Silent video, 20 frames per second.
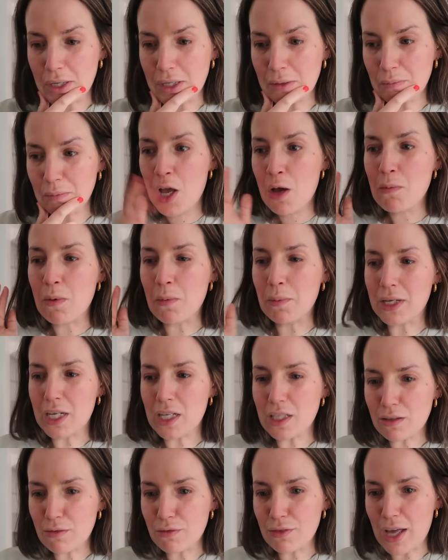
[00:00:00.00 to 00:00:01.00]
it. But
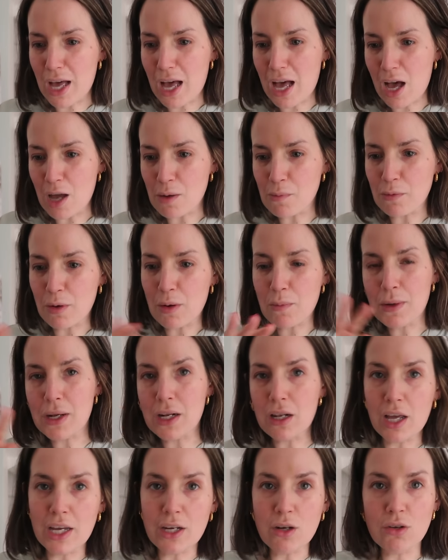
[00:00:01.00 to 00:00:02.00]
because of that, I'm a
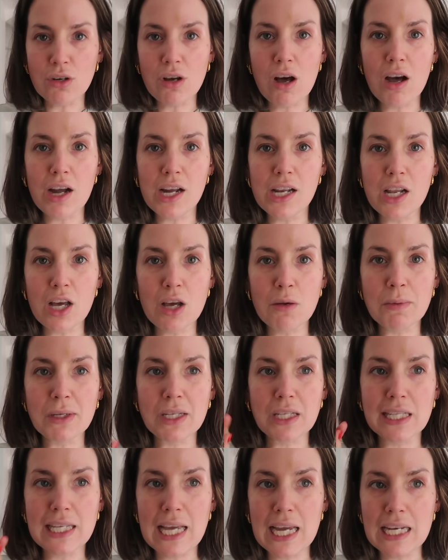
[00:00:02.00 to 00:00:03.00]
bit like on high alert
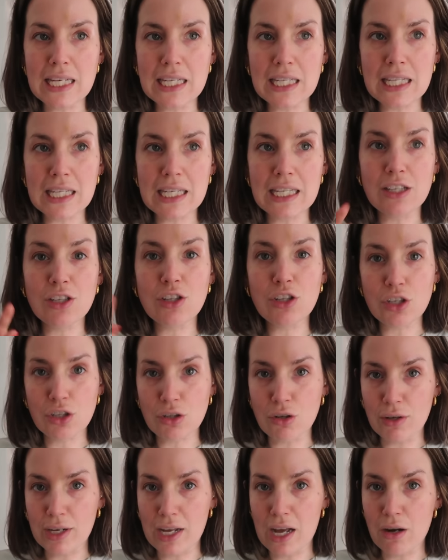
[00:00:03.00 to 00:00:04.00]
because Hainsley's
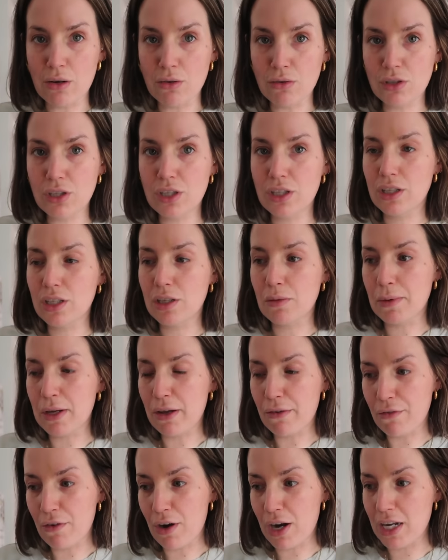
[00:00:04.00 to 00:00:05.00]
just gone out to meet
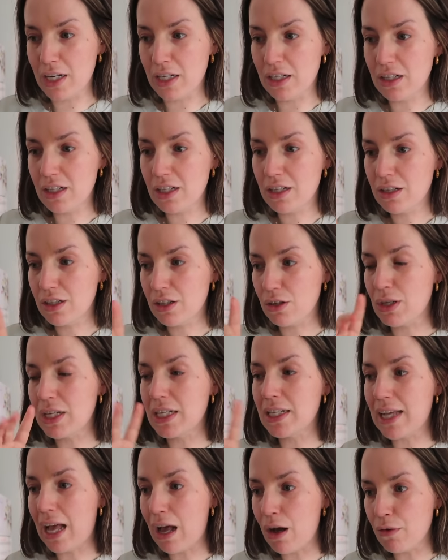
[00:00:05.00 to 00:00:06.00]
a friend, so
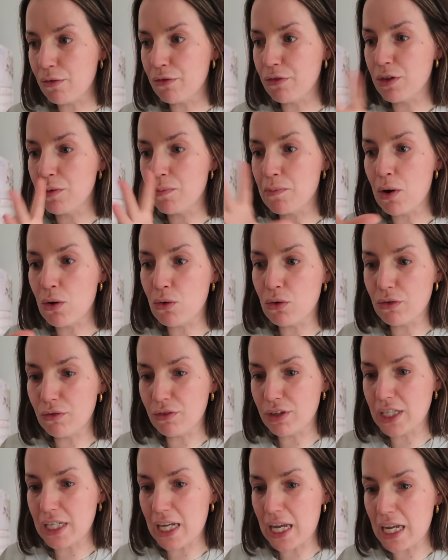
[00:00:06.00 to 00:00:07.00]
he's out for the bulk of
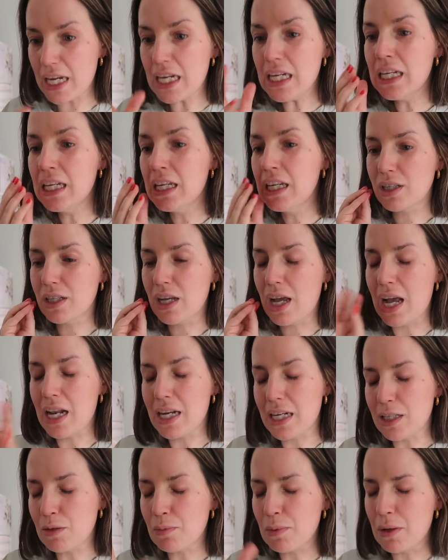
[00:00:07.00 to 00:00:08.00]
the day.
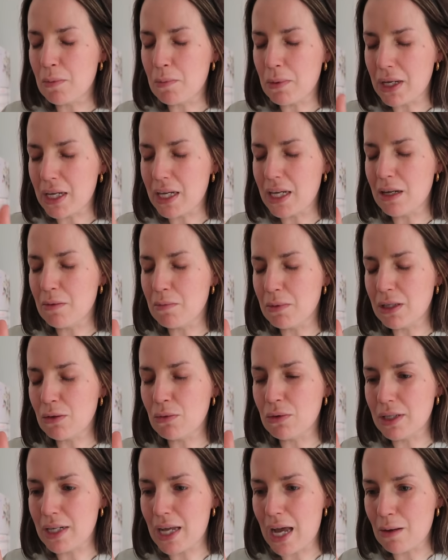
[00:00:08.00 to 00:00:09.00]
Elliot's been a bit hit and miss
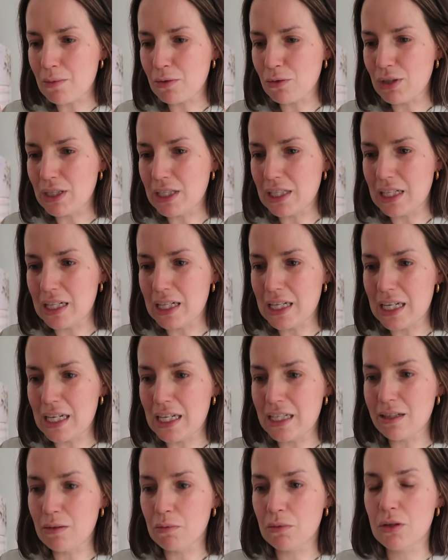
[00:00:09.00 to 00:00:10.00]
with naps
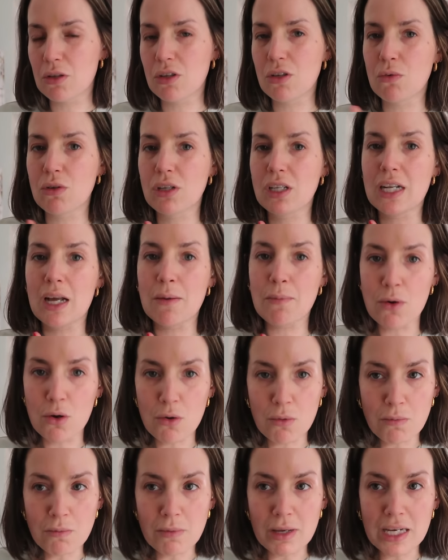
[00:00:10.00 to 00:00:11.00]
recently. Sometimes he wants to nap
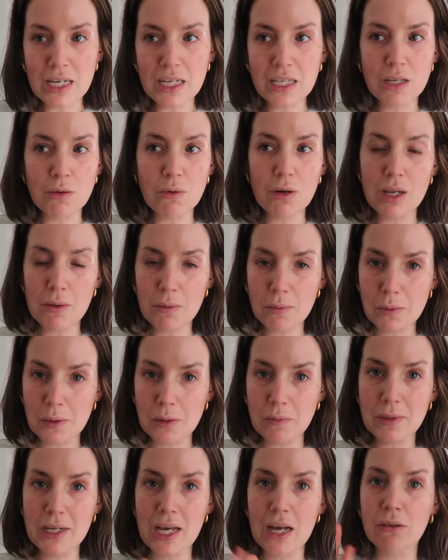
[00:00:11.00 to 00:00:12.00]
on me and he won't let me put
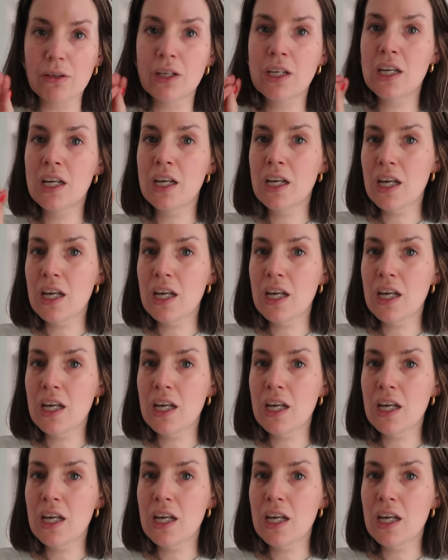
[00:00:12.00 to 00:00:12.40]
him down.